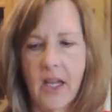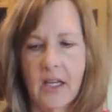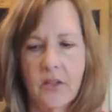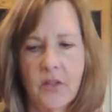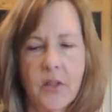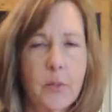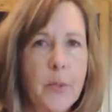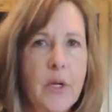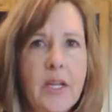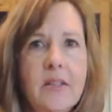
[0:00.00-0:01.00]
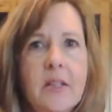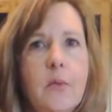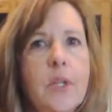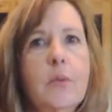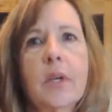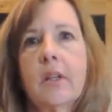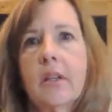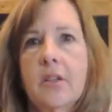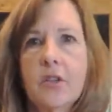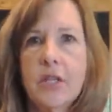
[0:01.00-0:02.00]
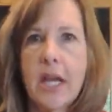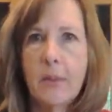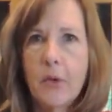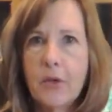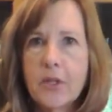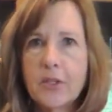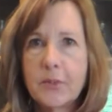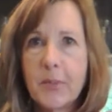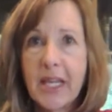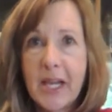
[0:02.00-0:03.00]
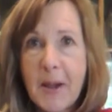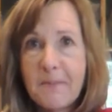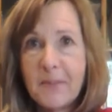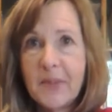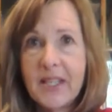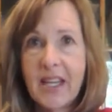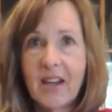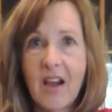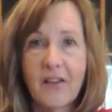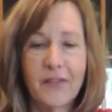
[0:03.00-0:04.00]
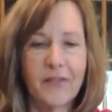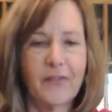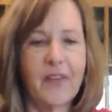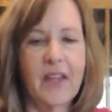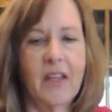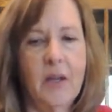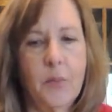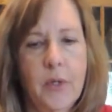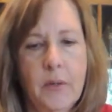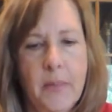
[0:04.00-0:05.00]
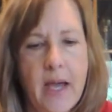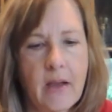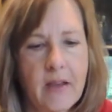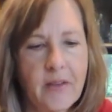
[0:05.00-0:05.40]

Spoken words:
And it's super easy when you want to clean your table. You just pick it up, take it off, and put it back.